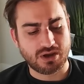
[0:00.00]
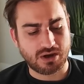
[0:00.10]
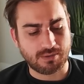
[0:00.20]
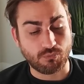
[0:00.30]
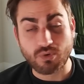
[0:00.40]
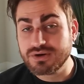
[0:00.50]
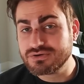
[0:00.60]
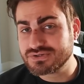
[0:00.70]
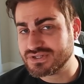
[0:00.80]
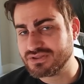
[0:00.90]
Um, one
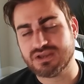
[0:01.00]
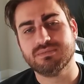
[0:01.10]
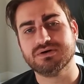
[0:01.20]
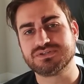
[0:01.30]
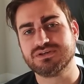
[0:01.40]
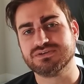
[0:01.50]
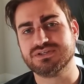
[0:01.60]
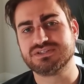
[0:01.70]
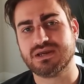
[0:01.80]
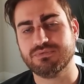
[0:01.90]
interesting thing about skills
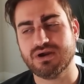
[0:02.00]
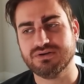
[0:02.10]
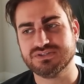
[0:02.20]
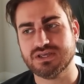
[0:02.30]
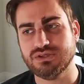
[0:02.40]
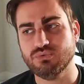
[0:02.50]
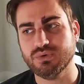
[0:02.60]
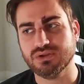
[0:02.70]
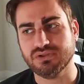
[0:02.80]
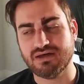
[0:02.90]
this time around is that you
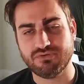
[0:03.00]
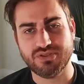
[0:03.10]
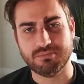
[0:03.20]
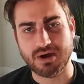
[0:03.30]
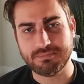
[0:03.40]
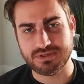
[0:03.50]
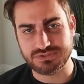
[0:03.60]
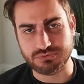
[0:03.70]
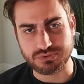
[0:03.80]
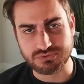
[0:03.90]
will level them up
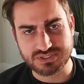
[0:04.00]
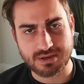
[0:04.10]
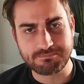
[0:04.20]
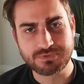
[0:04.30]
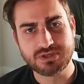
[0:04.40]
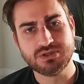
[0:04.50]
as you use them.